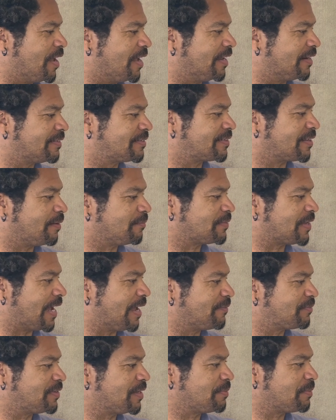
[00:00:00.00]

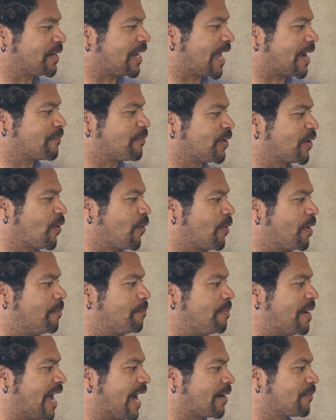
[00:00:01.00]
sometimes seeming like we're going
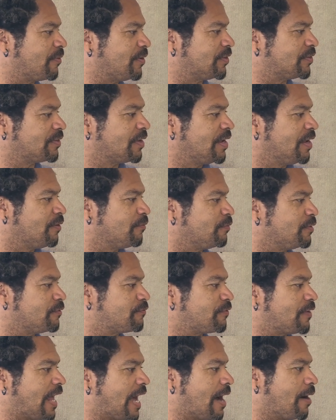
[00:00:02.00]
backwards. We
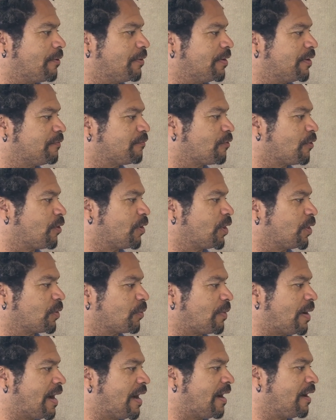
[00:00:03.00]
flower for a little
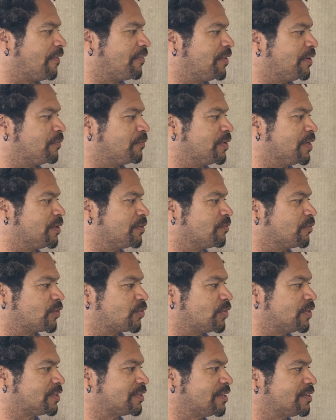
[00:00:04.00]
while, then we
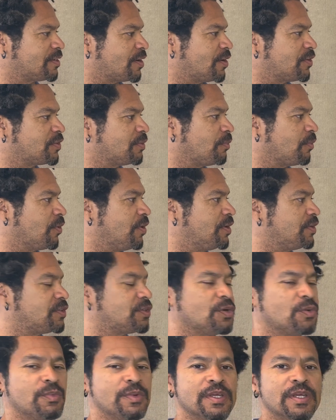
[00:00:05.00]
twist and turn some more
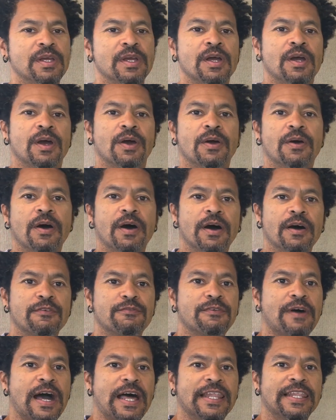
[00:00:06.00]
until we
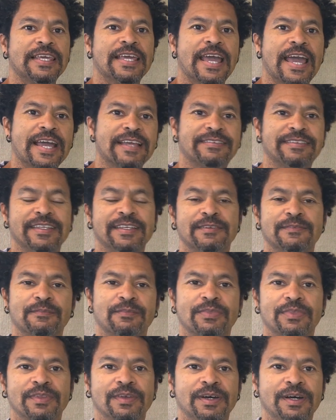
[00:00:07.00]
finally exit
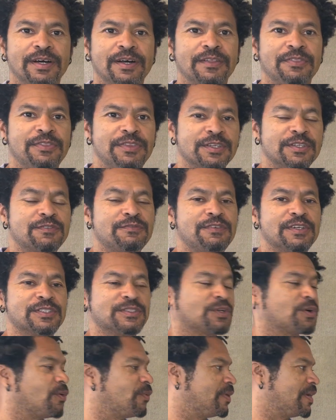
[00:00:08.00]
this
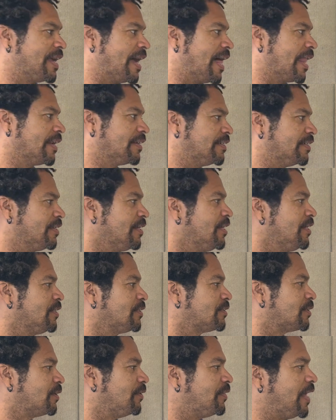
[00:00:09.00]
physical reality.
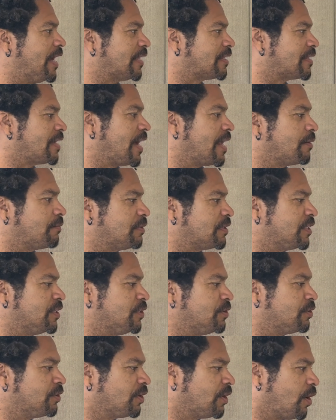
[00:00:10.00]
So that's kind of what the
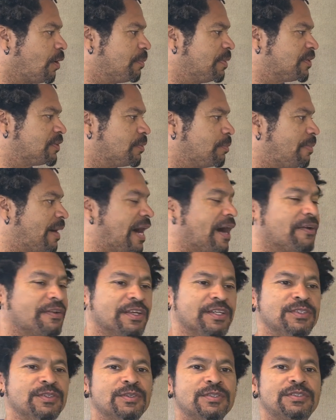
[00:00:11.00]
unilome is about,
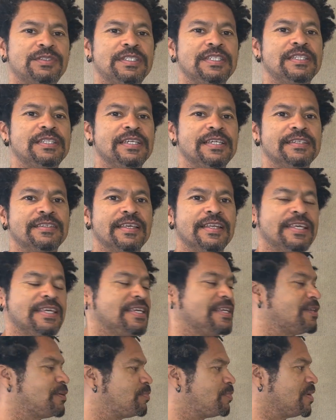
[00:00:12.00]
and you'll see these in
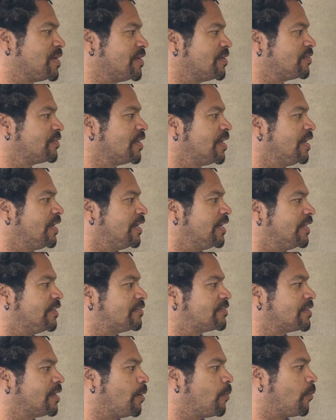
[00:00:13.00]
each piece in
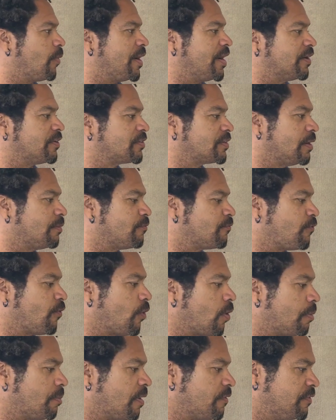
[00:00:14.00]
some way or some
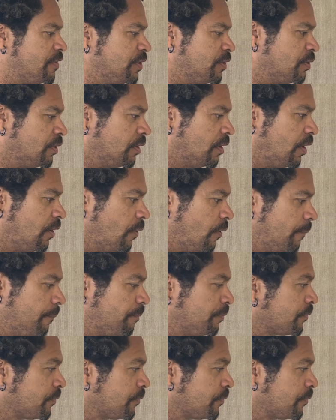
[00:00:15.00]
form of a unilome.